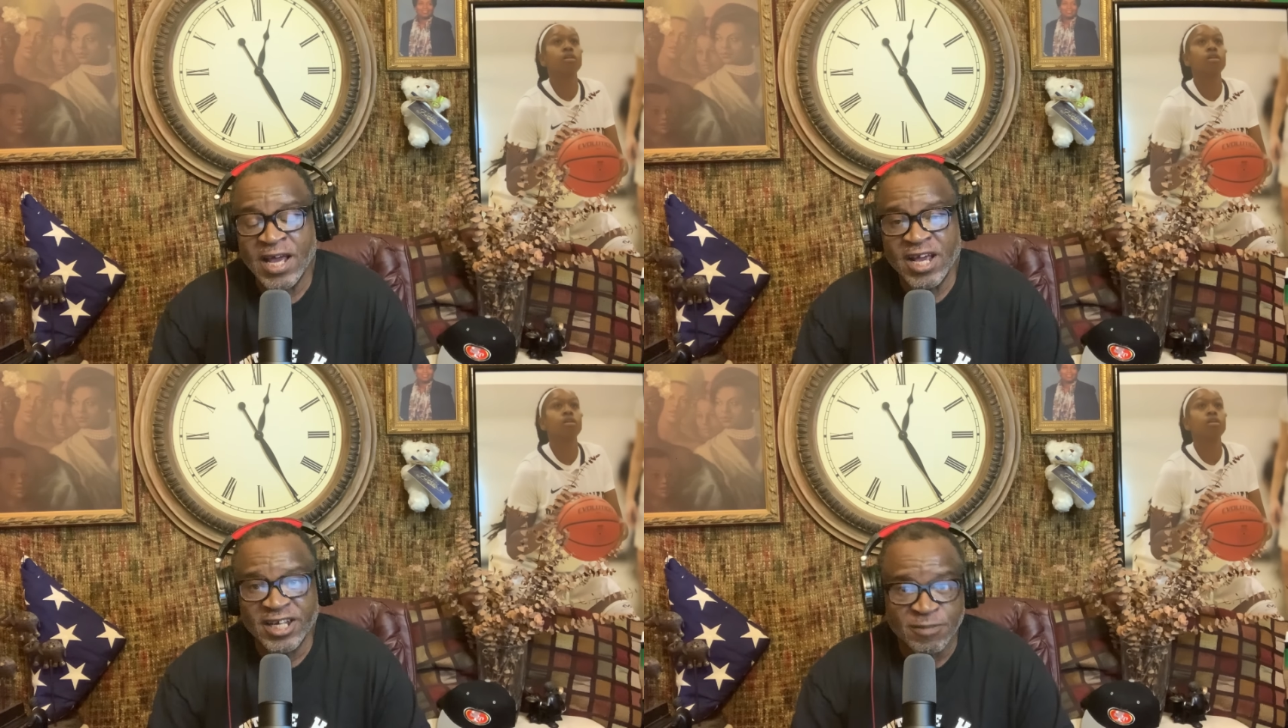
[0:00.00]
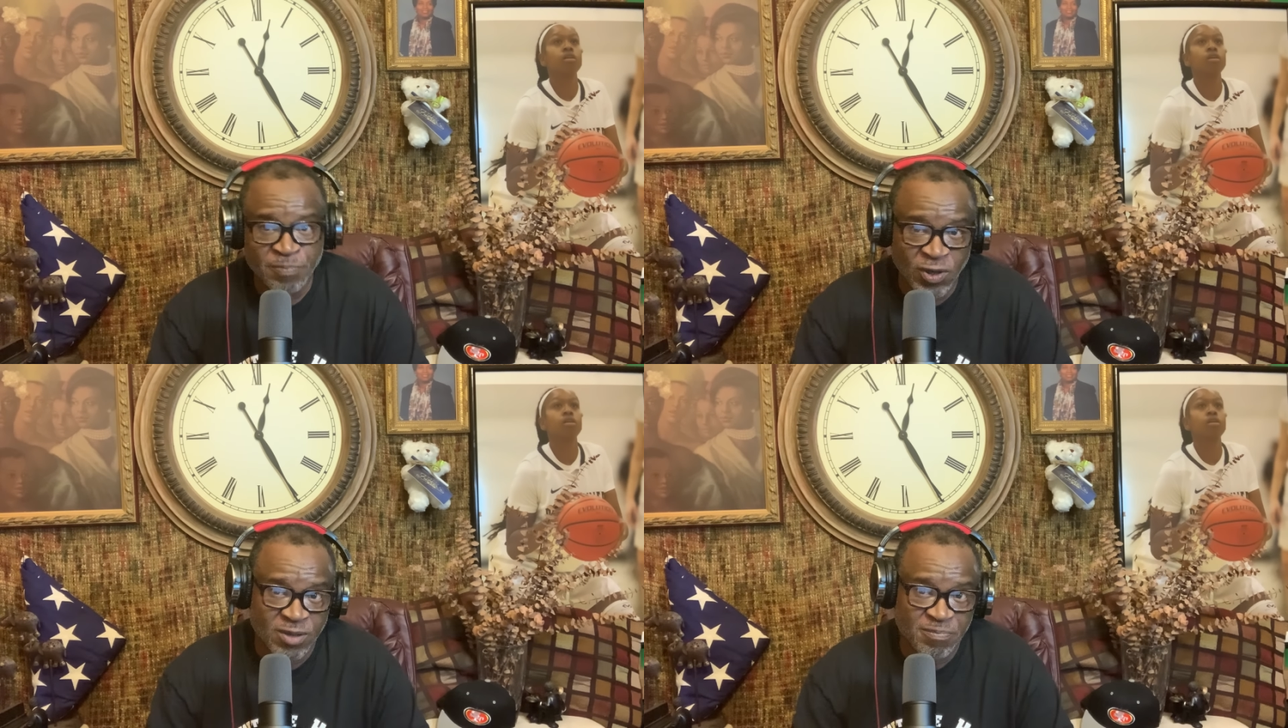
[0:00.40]
It's
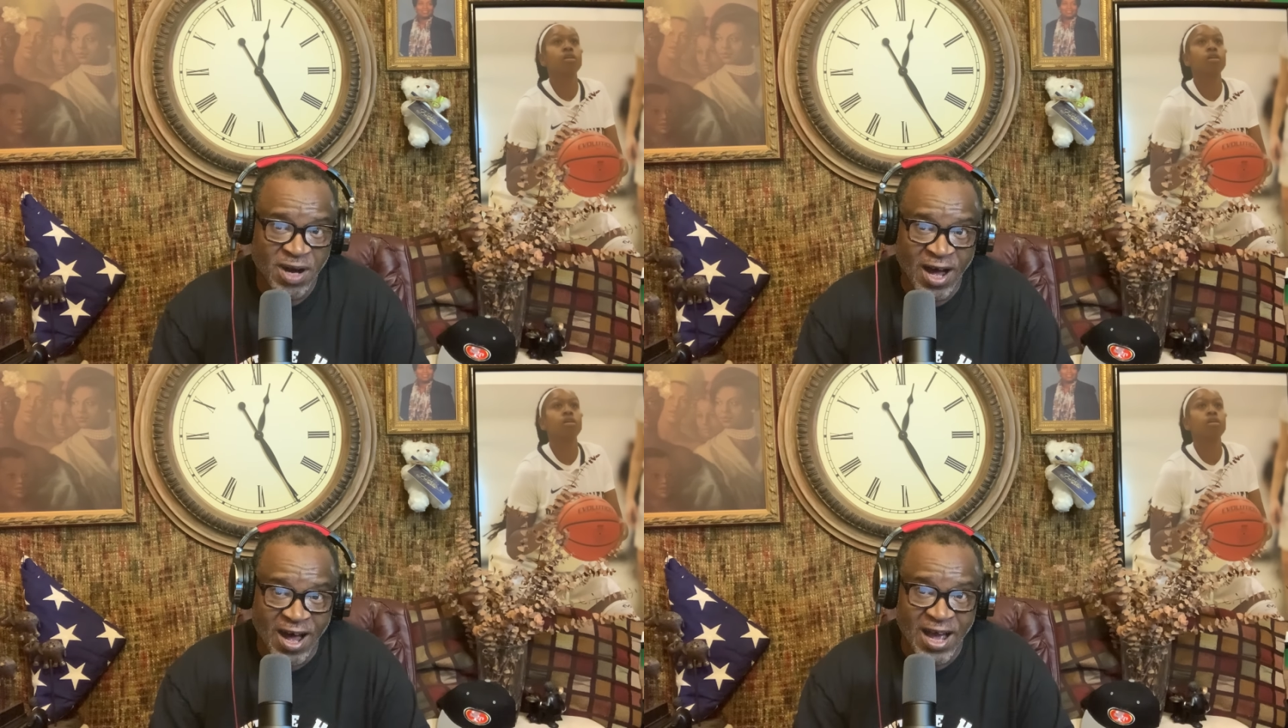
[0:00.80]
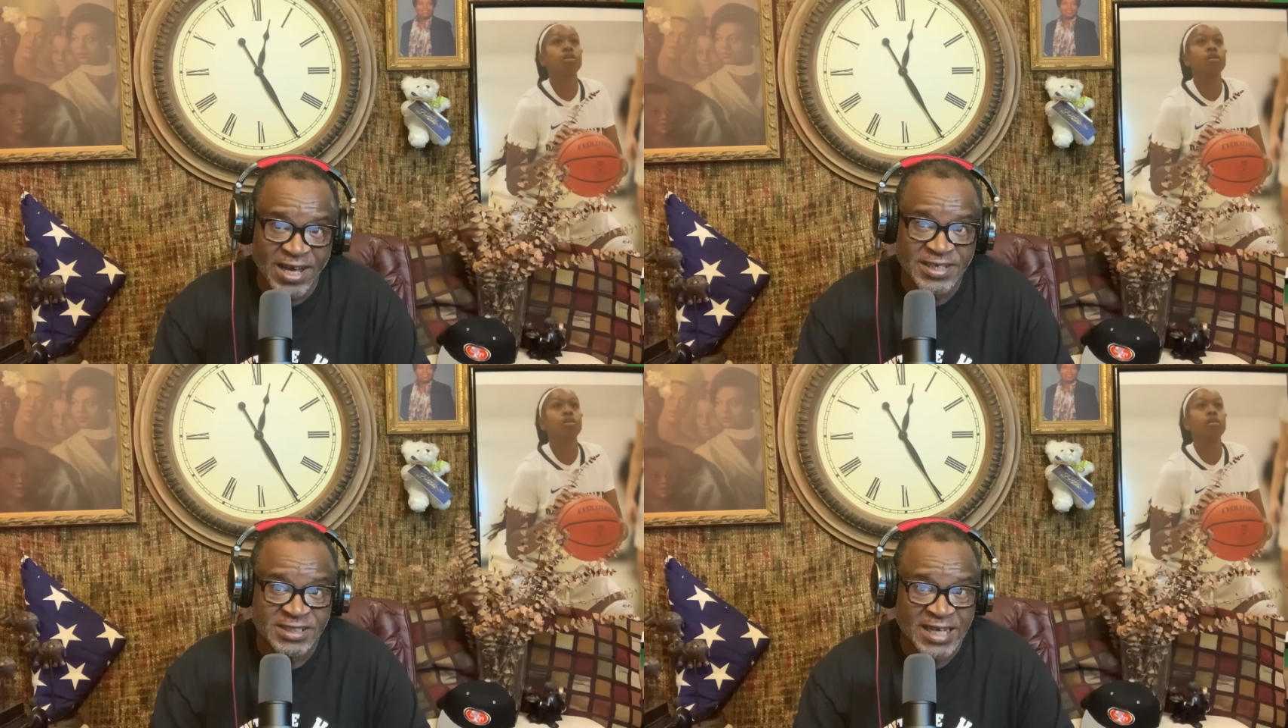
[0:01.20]
put them
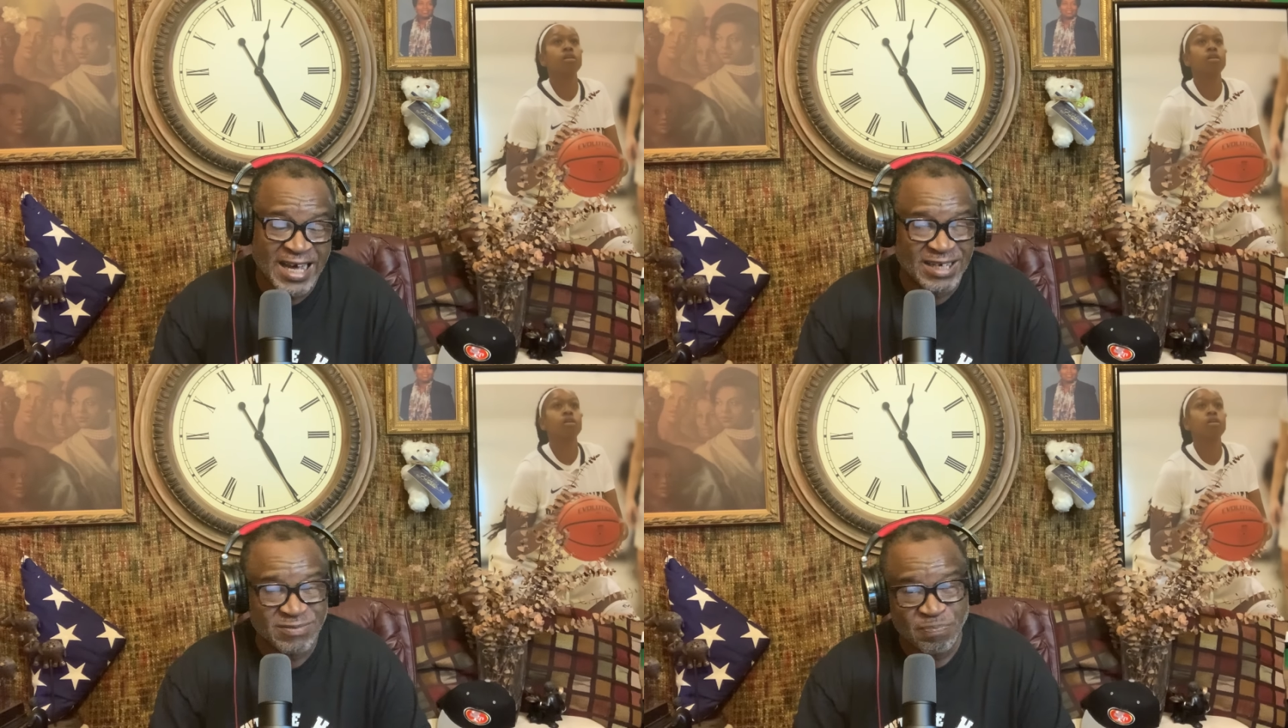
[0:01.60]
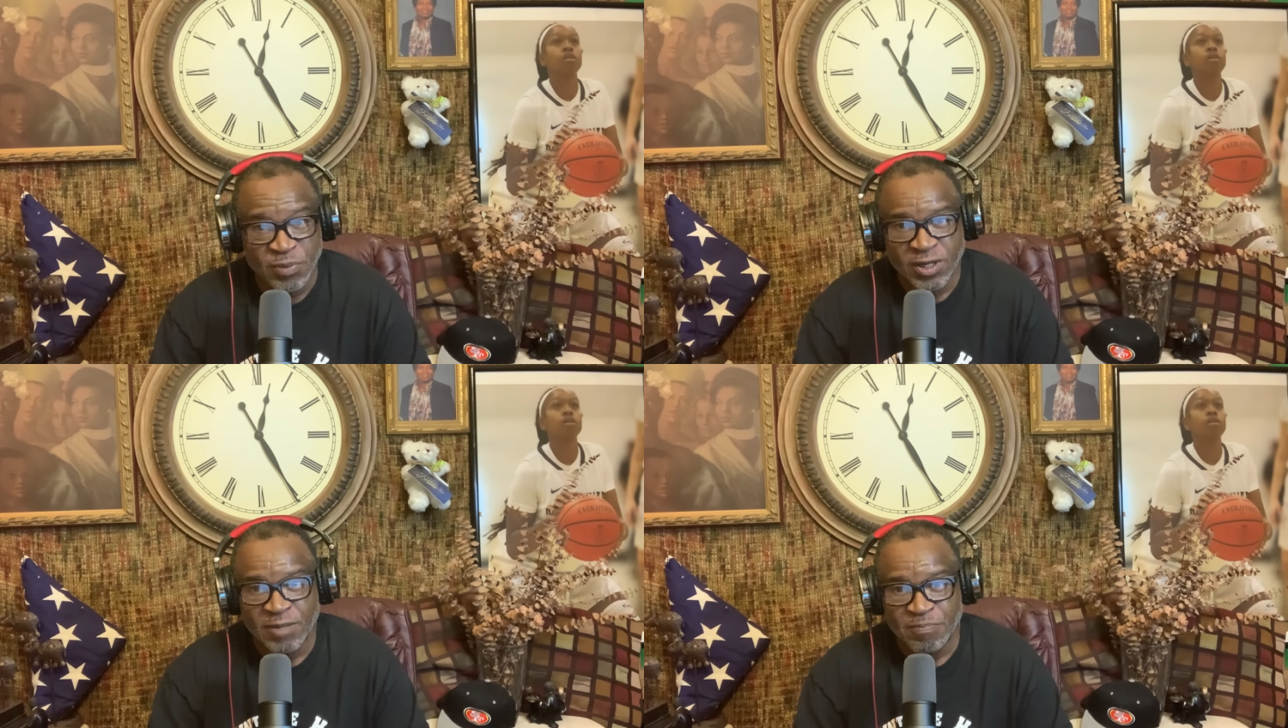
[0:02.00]
behind. It's kind of
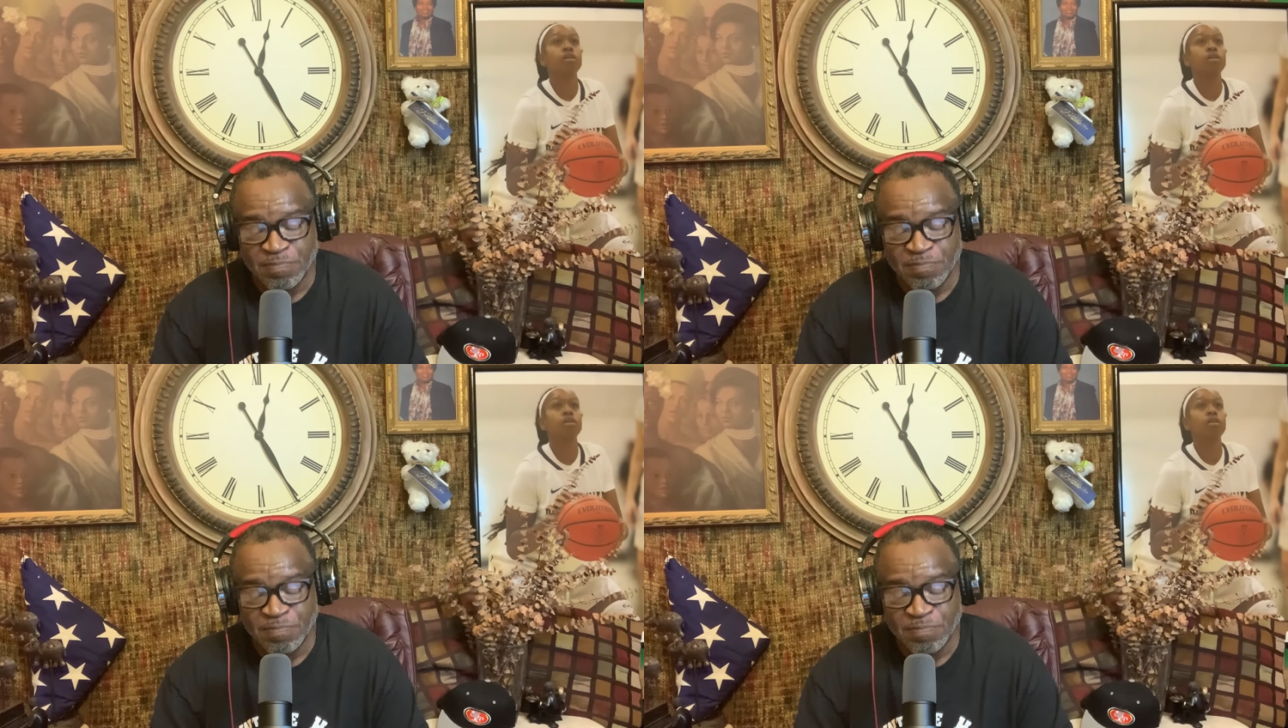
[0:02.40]
put a